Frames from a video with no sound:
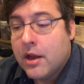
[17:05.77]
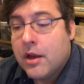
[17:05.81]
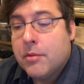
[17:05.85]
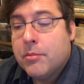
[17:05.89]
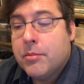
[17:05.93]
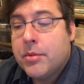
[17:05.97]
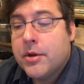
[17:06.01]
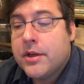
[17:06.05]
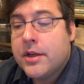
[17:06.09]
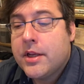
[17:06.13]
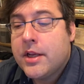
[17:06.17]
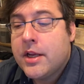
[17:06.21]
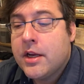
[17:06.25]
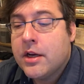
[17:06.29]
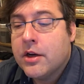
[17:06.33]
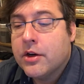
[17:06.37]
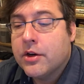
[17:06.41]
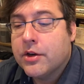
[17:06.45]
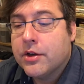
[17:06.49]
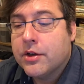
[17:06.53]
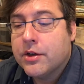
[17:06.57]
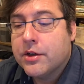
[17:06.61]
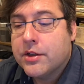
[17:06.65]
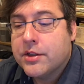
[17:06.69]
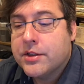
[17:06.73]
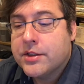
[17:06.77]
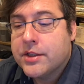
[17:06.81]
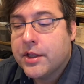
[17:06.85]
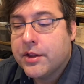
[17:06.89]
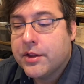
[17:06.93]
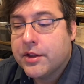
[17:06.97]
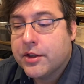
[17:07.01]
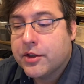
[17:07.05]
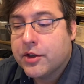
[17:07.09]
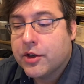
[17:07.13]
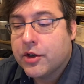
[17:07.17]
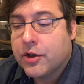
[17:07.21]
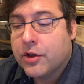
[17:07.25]
But here, said
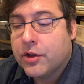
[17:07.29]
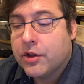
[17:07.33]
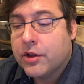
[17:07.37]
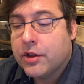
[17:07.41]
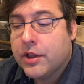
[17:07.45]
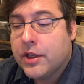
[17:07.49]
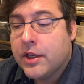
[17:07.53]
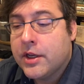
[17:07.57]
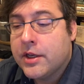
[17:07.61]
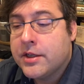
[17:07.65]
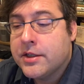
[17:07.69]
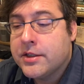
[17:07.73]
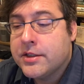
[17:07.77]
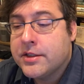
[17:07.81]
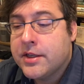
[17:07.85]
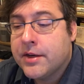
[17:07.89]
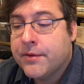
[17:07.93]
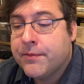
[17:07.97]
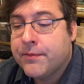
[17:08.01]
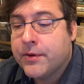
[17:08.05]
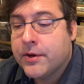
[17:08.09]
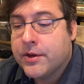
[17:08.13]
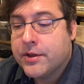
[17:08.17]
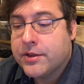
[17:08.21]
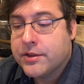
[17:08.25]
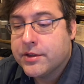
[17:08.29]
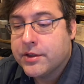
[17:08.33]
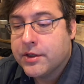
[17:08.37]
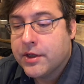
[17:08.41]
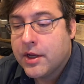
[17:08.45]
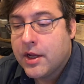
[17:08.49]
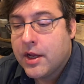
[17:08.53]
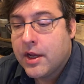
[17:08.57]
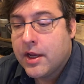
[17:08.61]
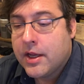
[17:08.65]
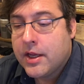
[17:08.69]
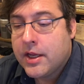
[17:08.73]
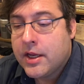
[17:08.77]
the girl, it is different.
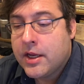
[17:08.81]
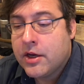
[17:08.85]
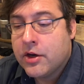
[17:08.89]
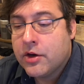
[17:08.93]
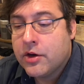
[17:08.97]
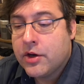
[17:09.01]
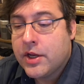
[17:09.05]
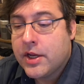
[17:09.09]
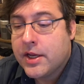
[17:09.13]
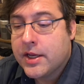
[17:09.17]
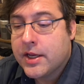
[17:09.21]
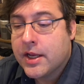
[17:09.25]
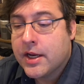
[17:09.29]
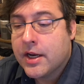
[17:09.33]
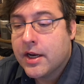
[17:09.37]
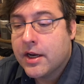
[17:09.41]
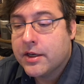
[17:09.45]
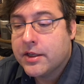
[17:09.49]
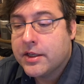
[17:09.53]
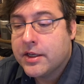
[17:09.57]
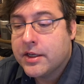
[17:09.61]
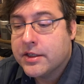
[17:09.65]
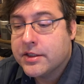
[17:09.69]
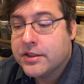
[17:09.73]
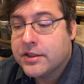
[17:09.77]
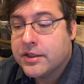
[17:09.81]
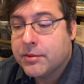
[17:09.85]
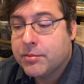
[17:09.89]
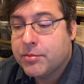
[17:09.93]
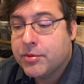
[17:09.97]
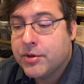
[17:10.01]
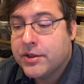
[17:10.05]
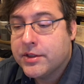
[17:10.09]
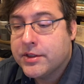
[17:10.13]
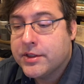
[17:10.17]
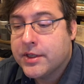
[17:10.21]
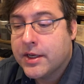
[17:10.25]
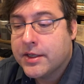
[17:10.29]
Here he cannot kiss the
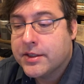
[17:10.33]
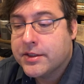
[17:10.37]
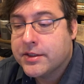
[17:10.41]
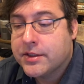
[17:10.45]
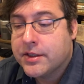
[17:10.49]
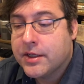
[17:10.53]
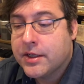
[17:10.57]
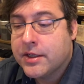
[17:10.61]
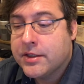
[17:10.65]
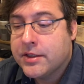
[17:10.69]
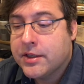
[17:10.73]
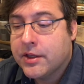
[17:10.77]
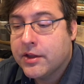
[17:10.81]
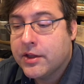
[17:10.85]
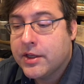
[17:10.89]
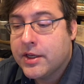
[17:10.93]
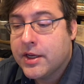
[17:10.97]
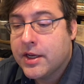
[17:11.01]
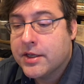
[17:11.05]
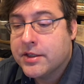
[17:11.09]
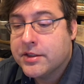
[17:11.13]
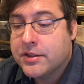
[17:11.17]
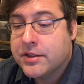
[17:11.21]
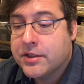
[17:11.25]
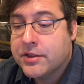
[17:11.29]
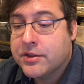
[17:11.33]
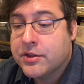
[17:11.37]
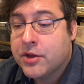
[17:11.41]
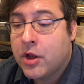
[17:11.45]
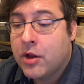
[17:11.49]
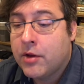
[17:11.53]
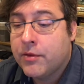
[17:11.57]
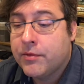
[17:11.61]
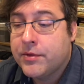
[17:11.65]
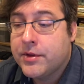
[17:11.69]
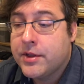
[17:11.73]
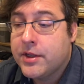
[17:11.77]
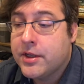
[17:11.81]
princess until he has
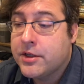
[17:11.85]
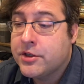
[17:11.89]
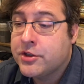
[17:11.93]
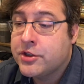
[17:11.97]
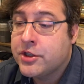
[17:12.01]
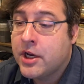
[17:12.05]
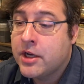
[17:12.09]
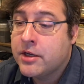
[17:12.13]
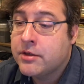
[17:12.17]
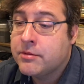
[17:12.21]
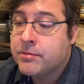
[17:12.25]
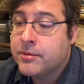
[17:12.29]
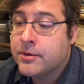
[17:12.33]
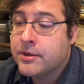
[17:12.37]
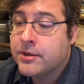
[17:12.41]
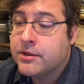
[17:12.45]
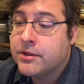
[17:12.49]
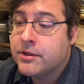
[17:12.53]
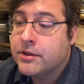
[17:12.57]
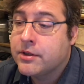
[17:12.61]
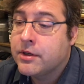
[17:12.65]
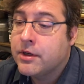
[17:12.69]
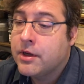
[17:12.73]
dissolved the enchantment.